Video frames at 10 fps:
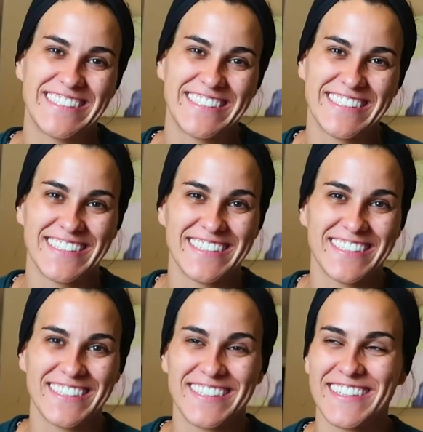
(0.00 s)

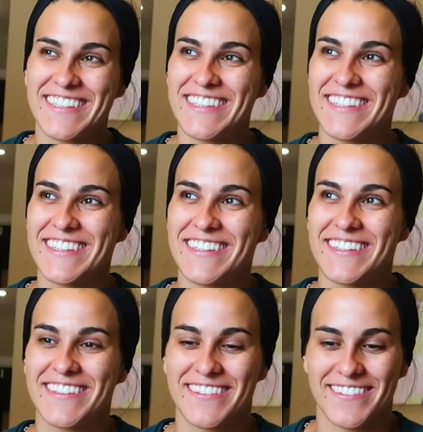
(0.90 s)

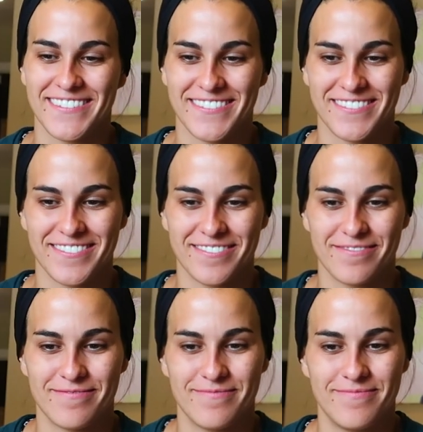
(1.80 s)

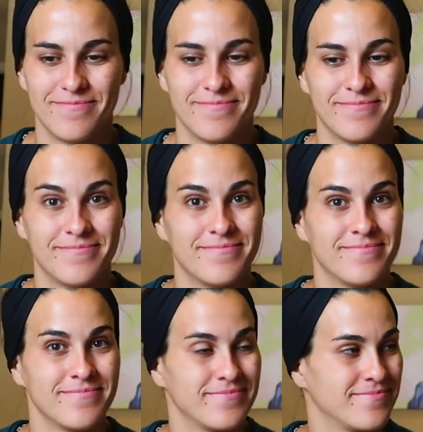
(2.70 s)

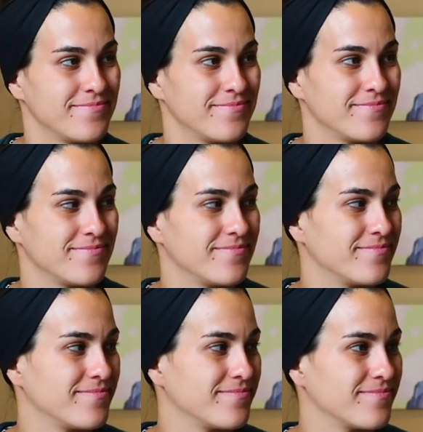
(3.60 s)

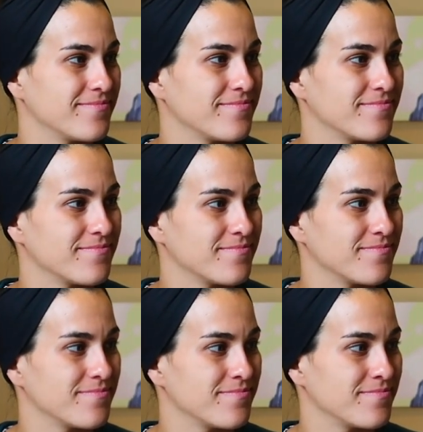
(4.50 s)

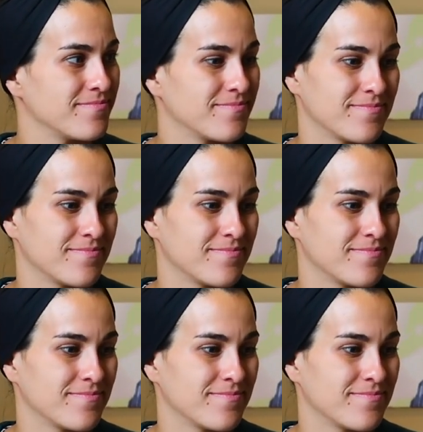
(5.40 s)
No words are spoken by the person on screen.